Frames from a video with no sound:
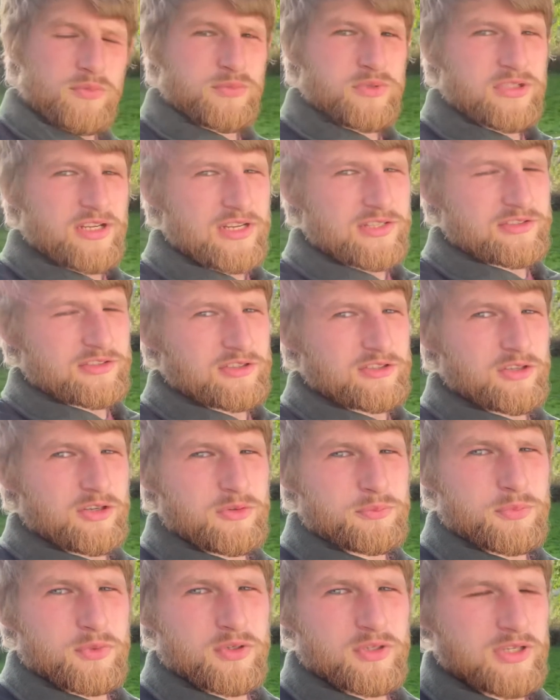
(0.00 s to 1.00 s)
was acting a
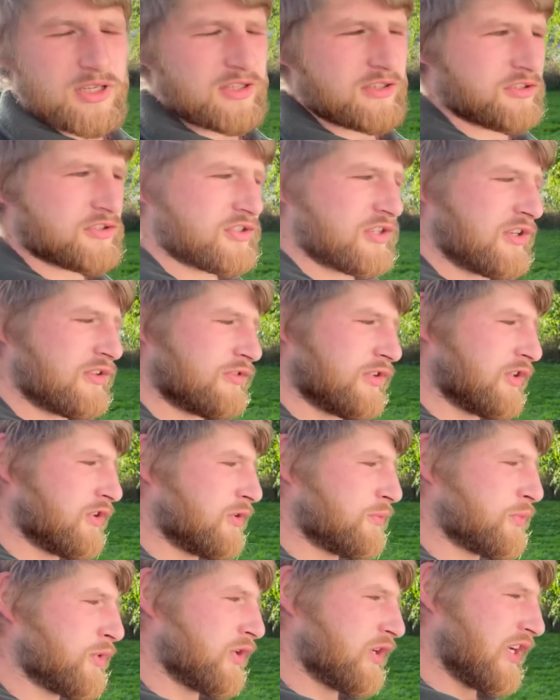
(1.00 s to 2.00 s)
lot more like herself, a
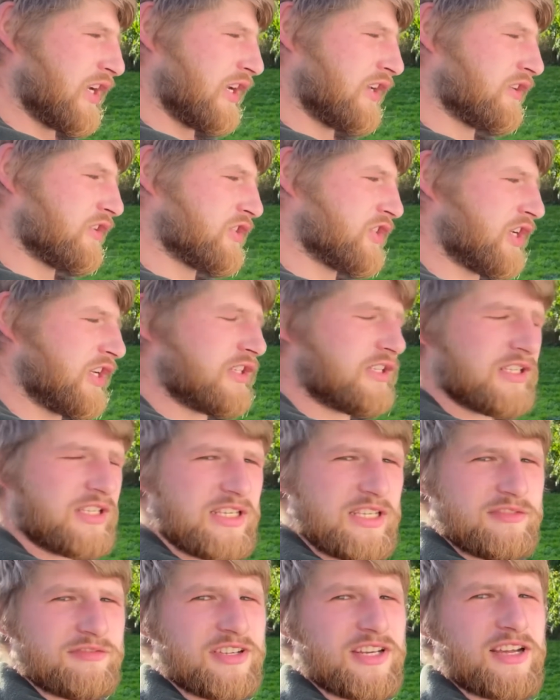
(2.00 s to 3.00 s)
lot more
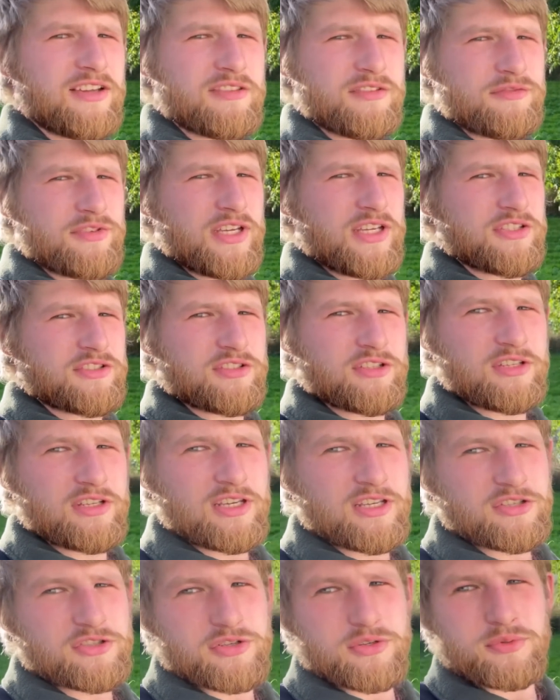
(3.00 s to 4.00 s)
energetic. Even at the vets
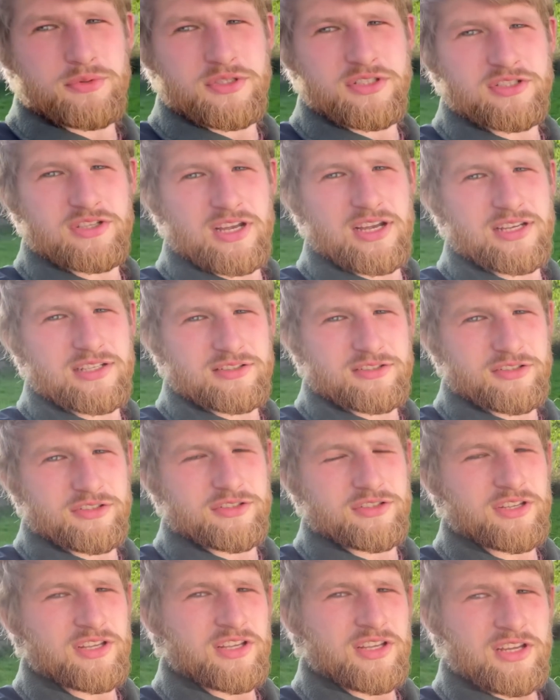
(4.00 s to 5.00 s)
today she was
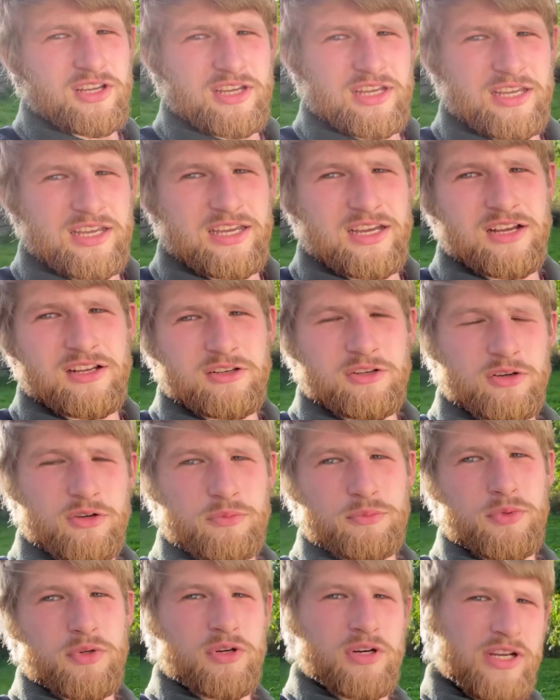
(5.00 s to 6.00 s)
acting a
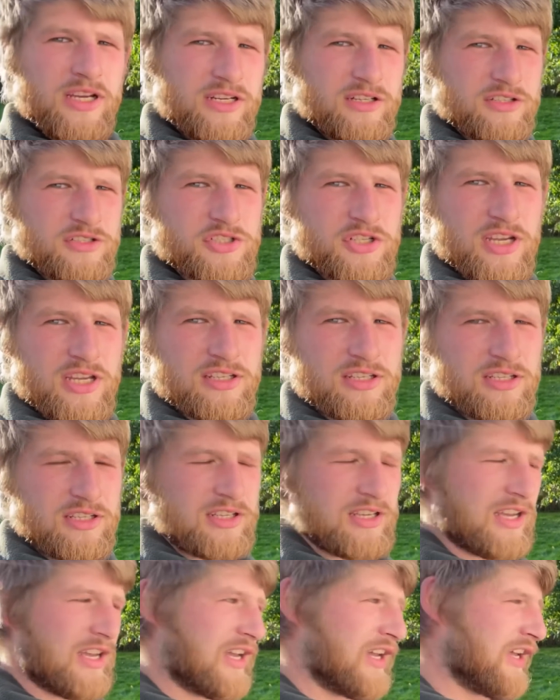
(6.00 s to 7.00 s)
lot more
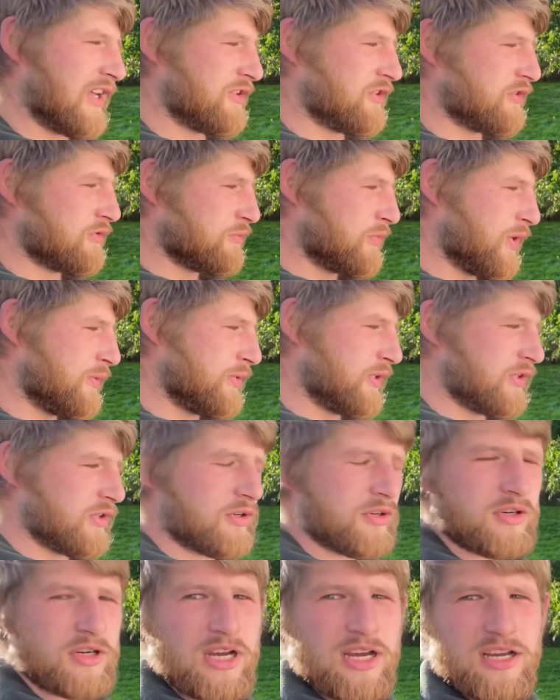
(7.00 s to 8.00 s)
energetic and maybe
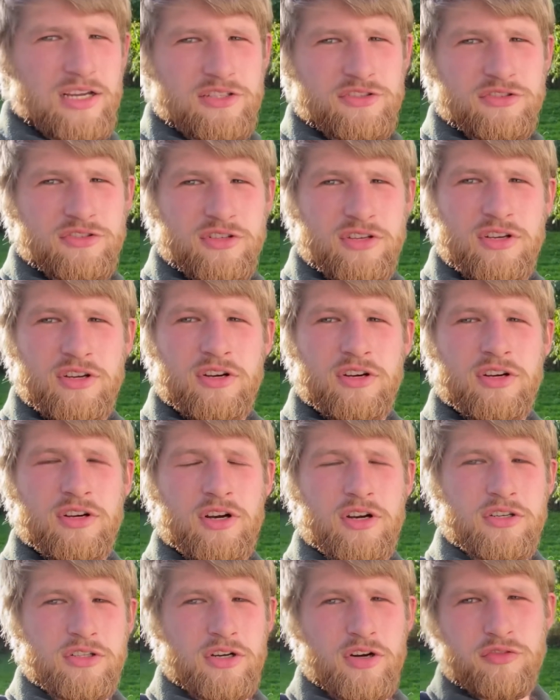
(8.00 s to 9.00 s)
not as
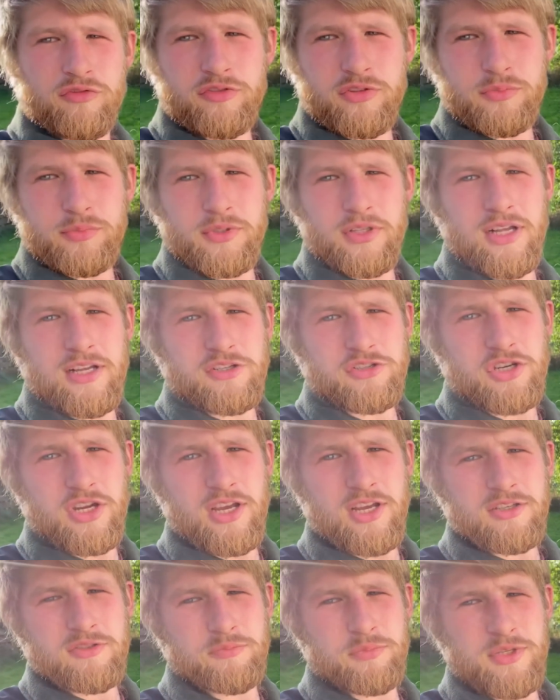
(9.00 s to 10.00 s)
uncomfortable as she
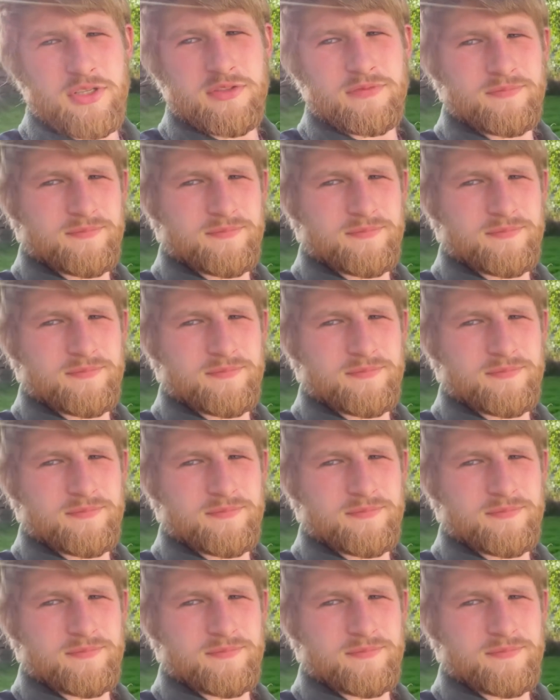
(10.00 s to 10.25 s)
has been.